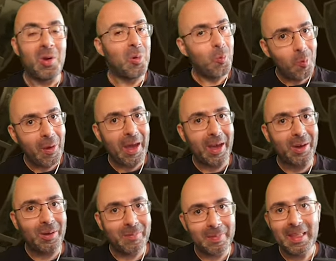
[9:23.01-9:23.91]

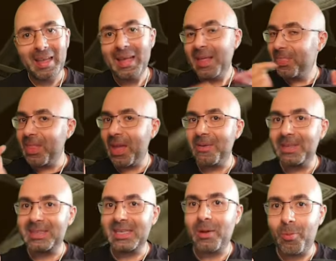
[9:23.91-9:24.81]
Well, there
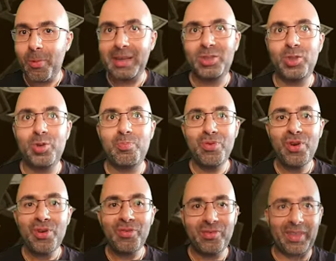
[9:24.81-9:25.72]
is a way to
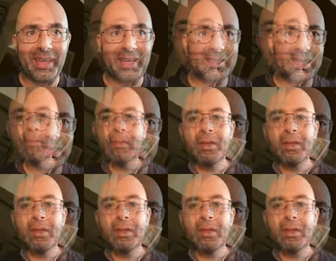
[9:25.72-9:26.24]
prove this.